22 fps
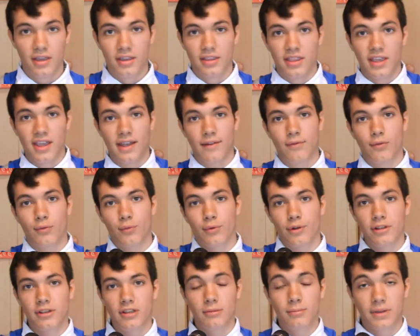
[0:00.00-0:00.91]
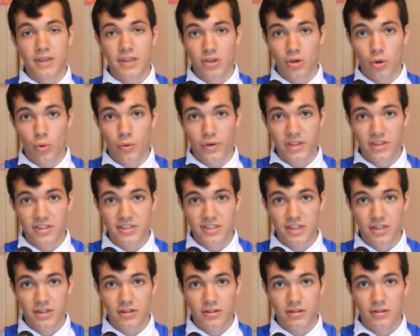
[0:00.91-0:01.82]
They have really big coins
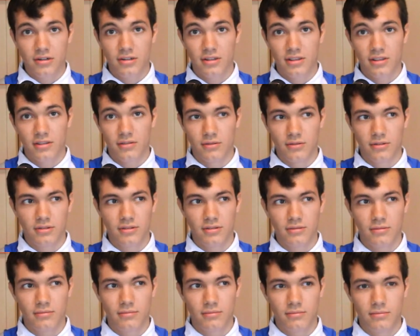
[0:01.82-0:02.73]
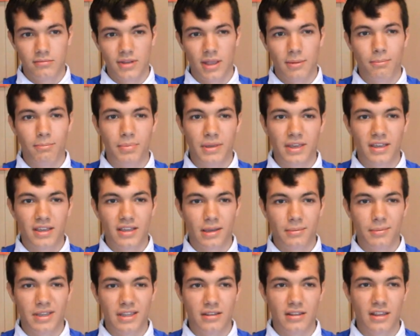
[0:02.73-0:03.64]
here. Well, not big, I
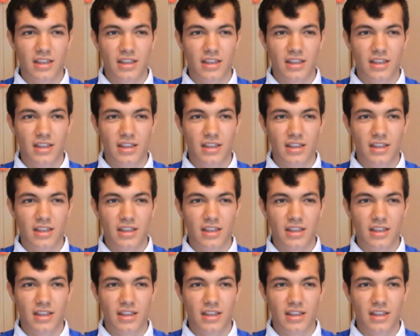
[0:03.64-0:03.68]
mean